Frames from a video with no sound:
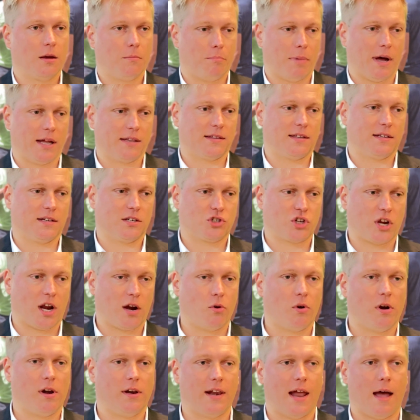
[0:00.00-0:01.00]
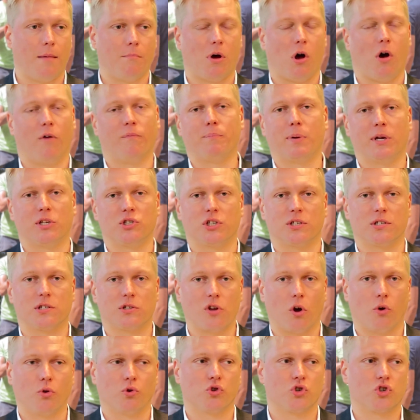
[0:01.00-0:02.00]
But the general number of pitches
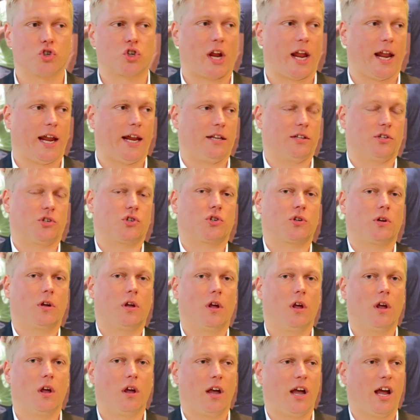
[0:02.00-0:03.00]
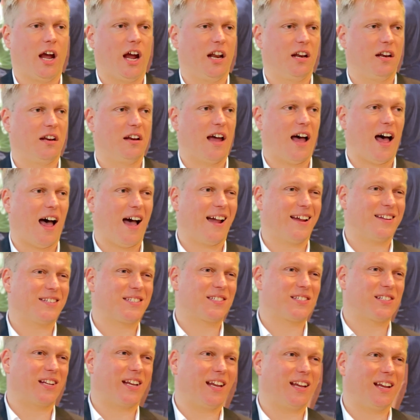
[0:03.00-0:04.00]
don't change. And I
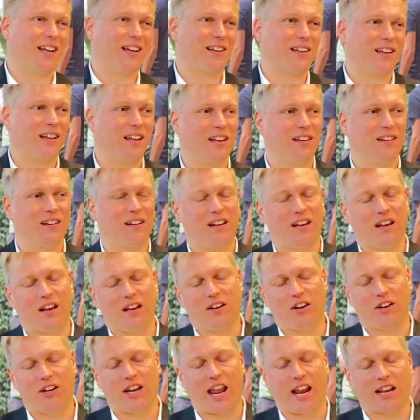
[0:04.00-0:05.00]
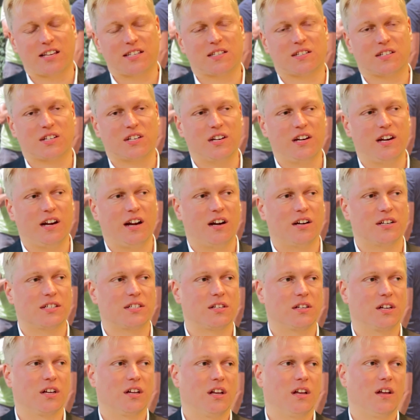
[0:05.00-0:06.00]
think in the next
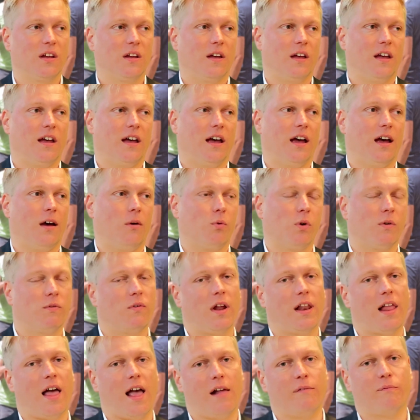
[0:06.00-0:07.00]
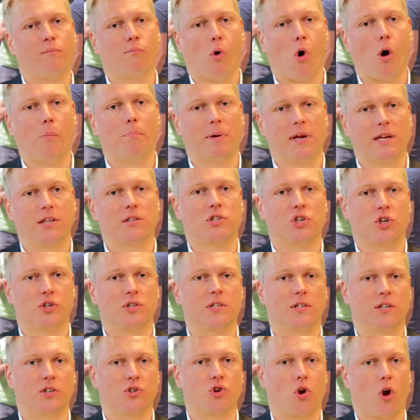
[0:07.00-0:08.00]
years we will have more
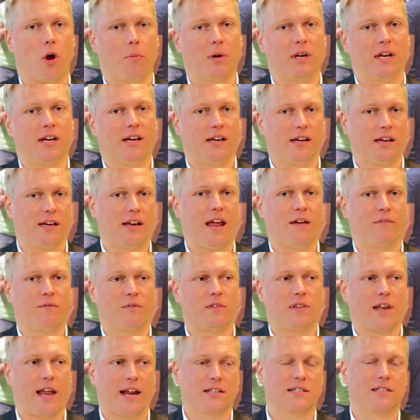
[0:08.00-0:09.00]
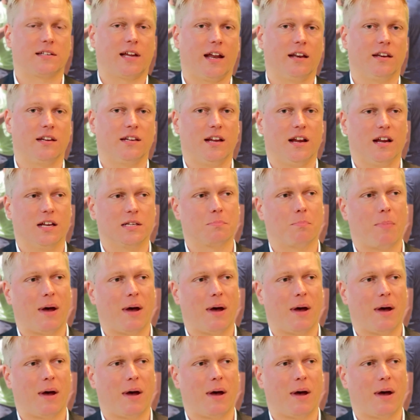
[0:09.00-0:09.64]
pitches in Germany in the next 10 years.